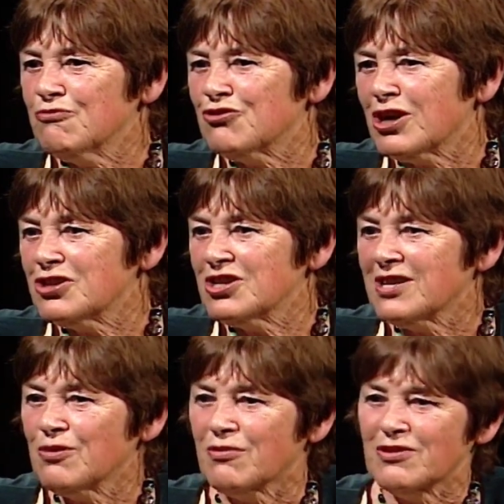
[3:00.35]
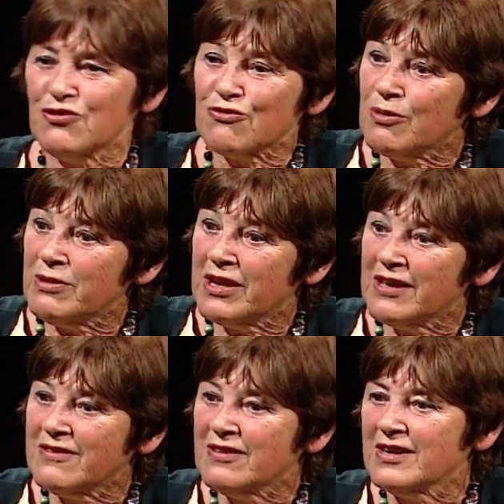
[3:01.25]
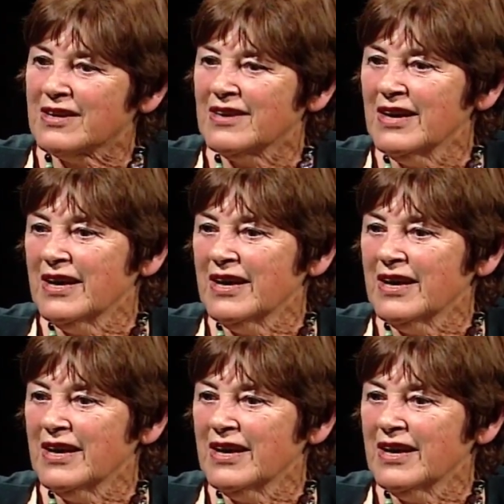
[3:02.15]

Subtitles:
you judging or discriminating,